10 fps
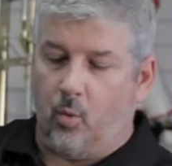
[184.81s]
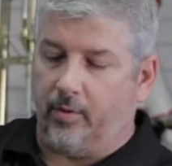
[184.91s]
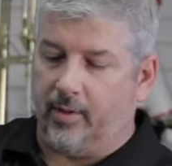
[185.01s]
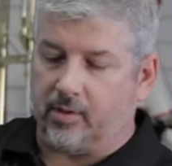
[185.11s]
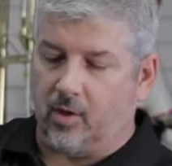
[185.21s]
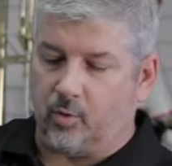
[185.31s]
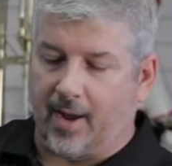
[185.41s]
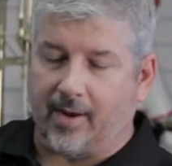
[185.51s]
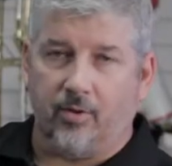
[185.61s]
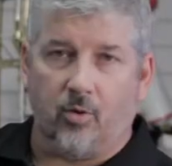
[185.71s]
When this goes
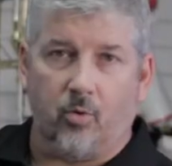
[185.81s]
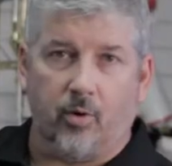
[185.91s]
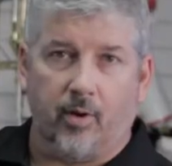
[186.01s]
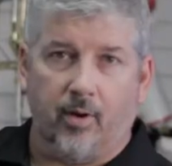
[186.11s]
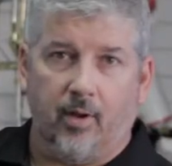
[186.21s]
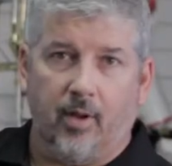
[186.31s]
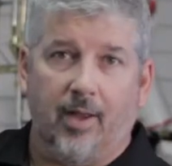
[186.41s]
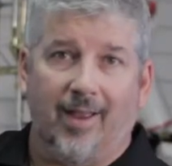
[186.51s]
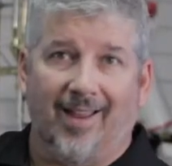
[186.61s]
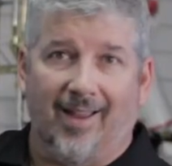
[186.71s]
back in the horn,
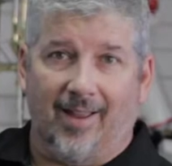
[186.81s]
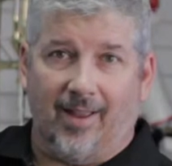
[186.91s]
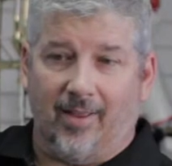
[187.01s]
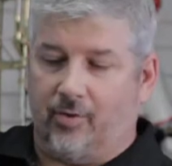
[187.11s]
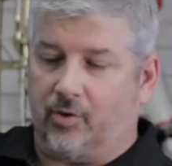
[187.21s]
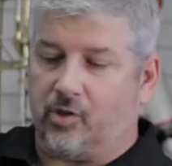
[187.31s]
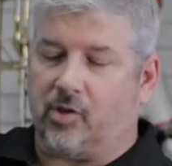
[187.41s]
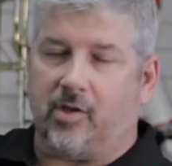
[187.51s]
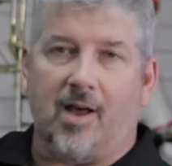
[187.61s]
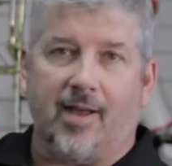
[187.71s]
there's
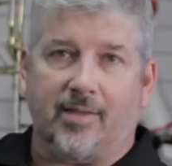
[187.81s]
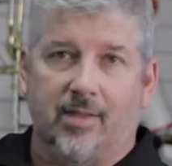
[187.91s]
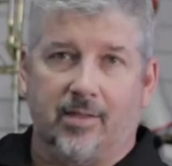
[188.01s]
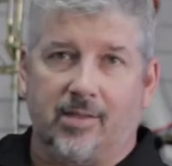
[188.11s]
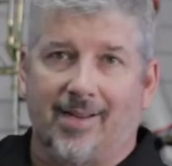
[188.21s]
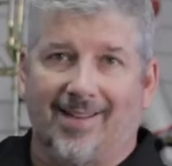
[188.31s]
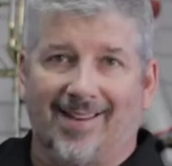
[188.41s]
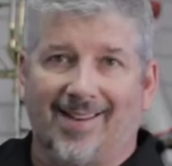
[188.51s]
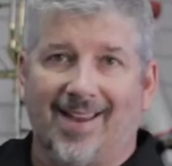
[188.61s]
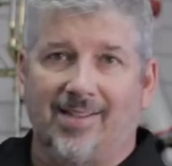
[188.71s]
slots inside
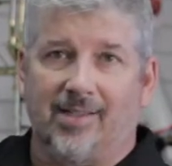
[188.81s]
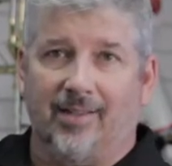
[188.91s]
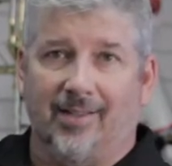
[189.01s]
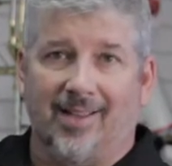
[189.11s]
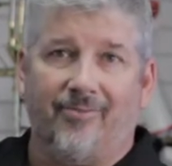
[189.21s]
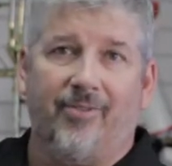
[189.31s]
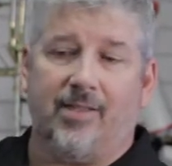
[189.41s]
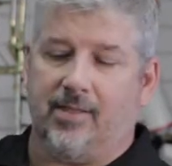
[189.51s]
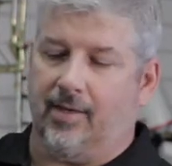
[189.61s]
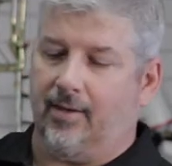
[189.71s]
that casing that that
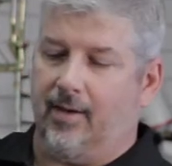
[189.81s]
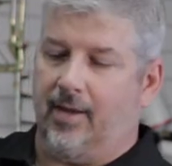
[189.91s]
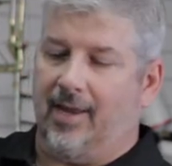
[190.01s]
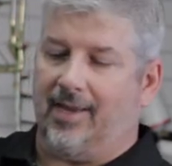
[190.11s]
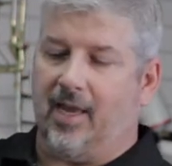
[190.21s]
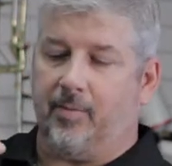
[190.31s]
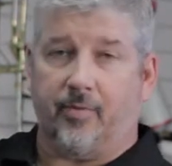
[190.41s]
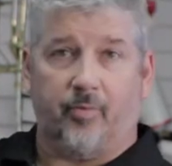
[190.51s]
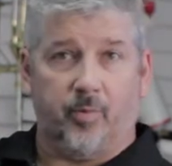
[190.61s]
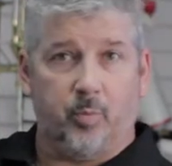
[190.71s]
fits in and
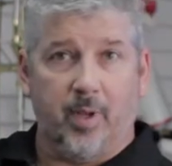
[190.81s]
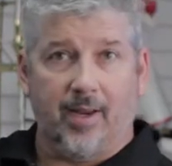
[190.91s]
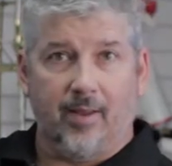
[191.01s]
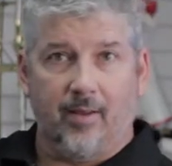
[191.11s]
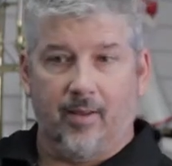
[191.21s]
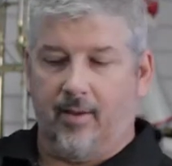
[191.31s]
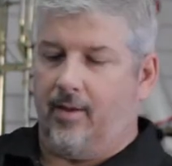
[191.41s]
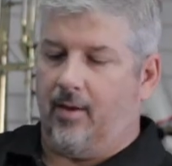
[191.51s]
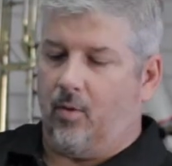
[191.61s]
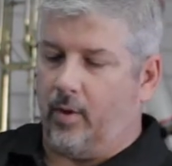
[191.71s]
keeps it from spinning.
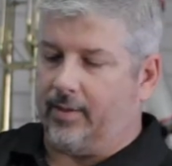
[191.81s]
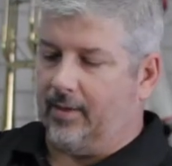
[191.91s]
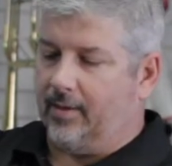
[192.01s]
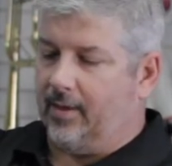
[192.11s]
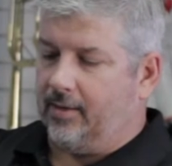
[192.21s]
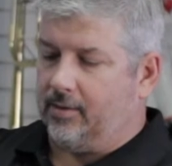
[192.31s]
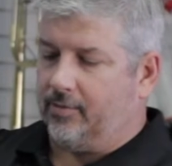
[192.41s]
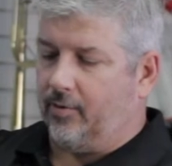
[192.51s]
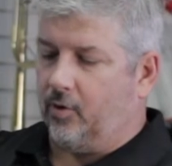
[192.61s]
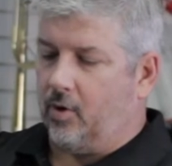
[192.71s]
What that does
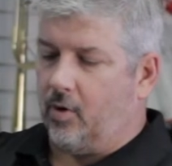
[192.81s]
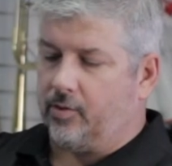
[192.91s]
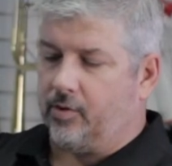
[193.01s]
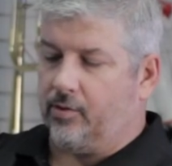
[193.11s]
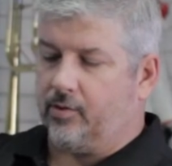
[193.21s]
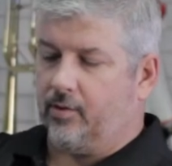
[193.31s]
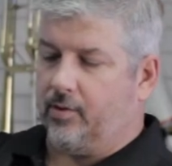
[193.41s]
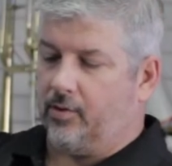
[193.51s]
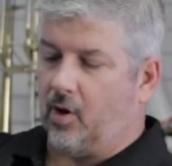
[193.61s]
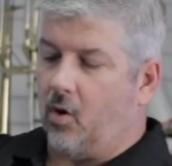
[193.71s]
is you'll notice there's,
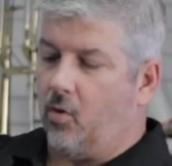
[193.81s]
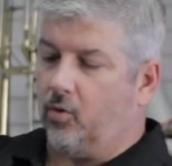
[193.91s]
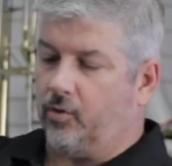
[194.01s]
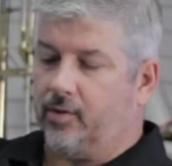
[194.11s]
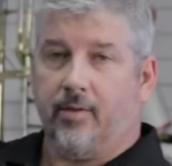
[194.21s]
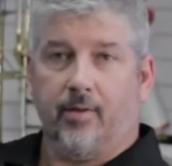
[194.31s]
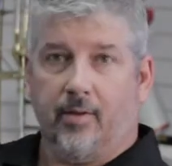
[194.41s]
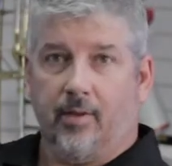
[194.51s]
there's holes